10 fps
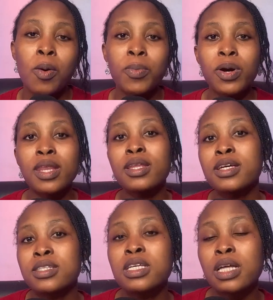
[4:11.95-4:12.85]
But
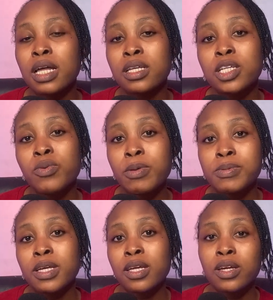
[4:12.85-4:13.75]
there's still another
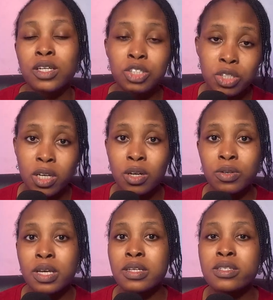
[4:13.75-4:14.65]
website that you can check
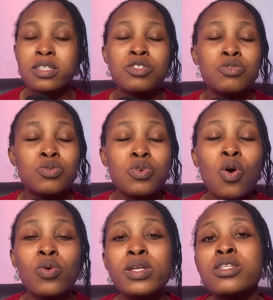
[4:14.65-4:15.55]
out, and you
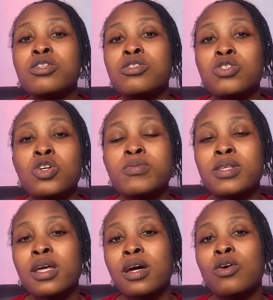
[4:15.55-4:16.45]
only see jobs
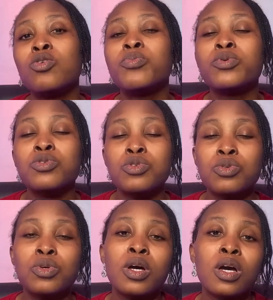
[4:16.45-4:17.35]
that are open
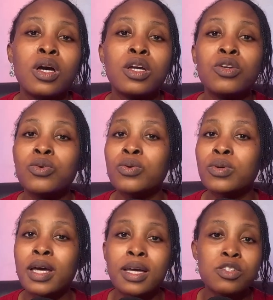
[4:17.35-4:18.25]
to,
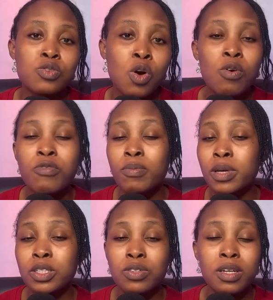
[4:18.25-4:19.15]
like someone from
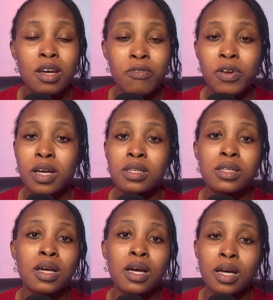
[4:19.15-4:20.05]
Nigeria and
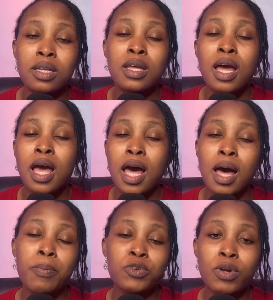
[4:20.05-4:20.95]
African can
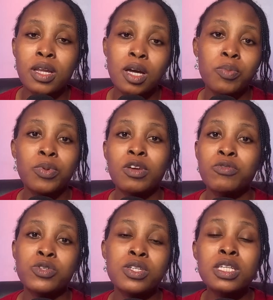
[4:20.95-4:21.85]
actually apply
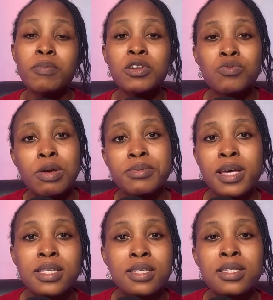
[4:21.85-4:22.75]
for. So the name of this
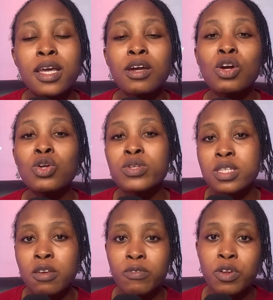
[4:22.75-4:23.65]
website is
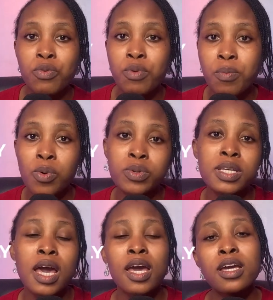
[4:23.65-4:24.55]
Inclusively Remote.
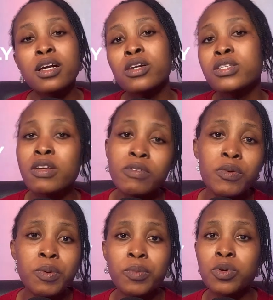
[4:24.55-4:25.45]
Inclusively
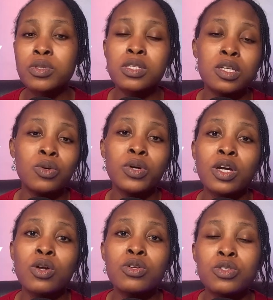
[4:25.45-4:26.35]
Remote,
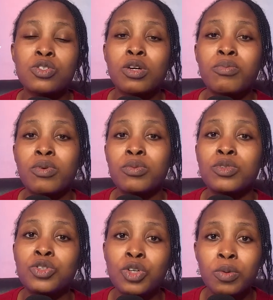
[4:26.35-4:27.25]
includes
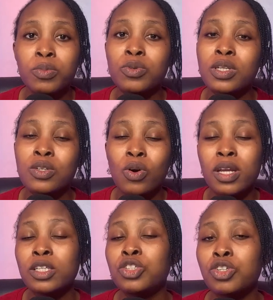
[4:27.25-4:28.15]
they
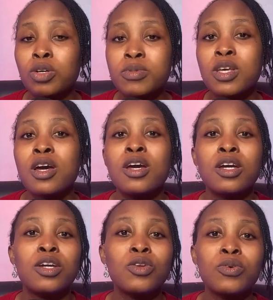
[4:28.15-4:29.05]
collect jobs,
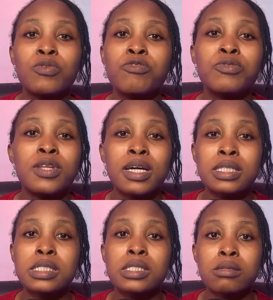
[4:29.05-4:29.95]

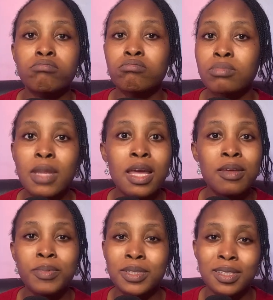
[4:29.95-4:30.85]
that
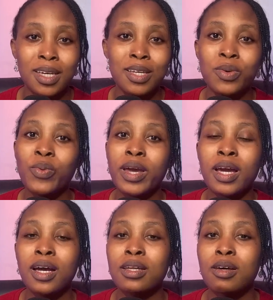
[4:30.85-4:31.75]
anybody
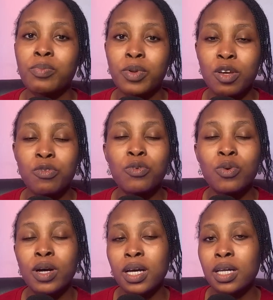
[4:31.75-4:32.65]
anywhere can apply
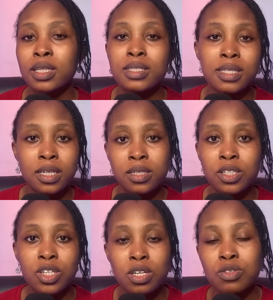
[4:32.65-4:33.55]
for and stand the
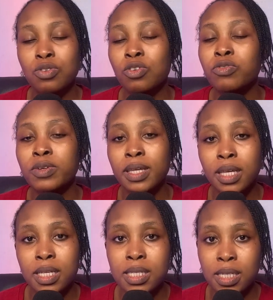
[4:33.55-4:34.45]
chance of
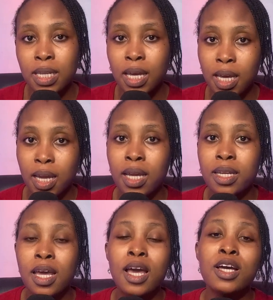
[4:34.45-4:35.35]
getting
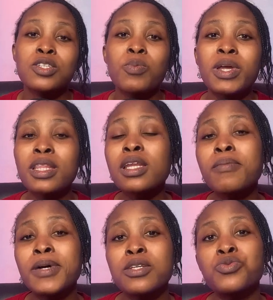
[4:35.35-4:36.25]
hired. So but the thing
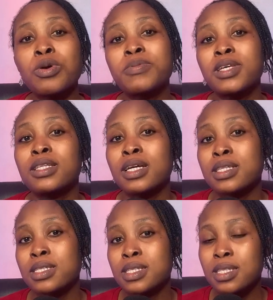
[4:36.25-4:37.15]
about this website,
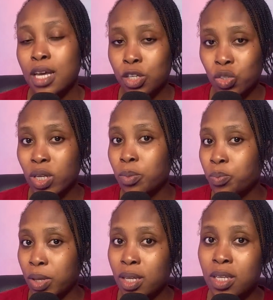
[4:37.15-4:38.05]
that it is actually
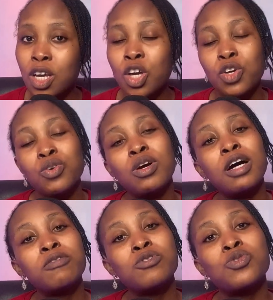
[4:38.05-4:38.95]
paid. You
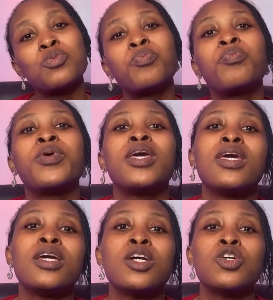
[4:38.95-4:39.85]
have to
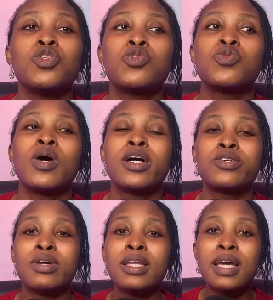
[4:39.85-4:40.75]
pay to
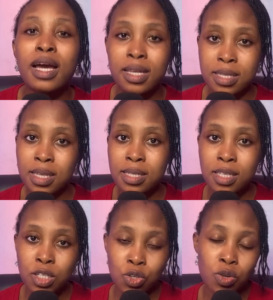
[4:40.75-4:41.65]
actually access
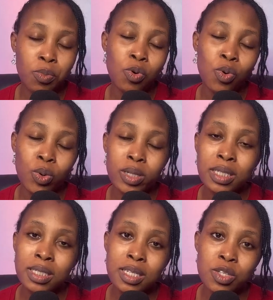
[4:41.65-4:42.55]
the job
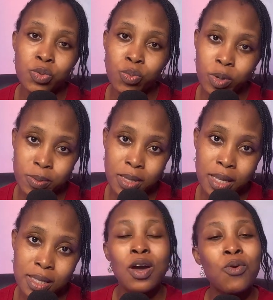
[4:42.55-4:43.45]
on this
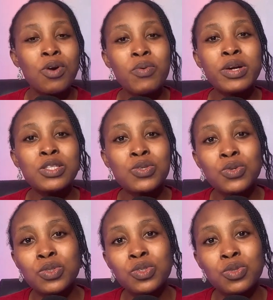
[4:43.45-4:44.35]
website. One way
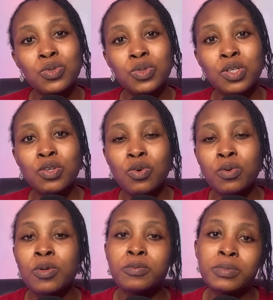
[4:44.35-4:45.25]
to
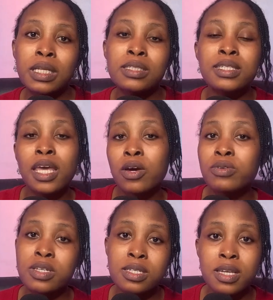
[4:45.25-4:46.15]

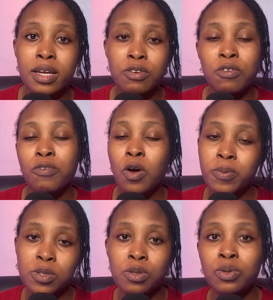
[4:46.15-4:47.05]
scale this kind of
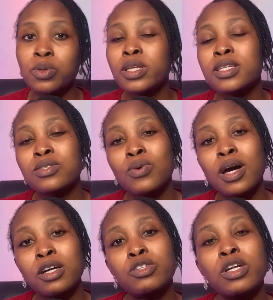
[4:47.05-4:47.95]
obstacle is to
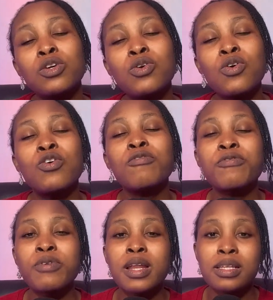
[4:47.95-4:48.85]
actually go on
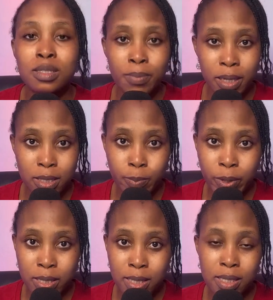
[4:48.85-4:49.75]
freelance
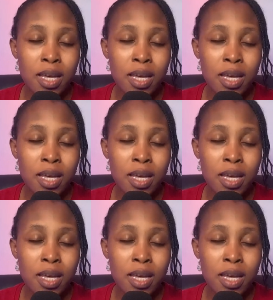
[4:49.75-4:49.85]
marketplaces.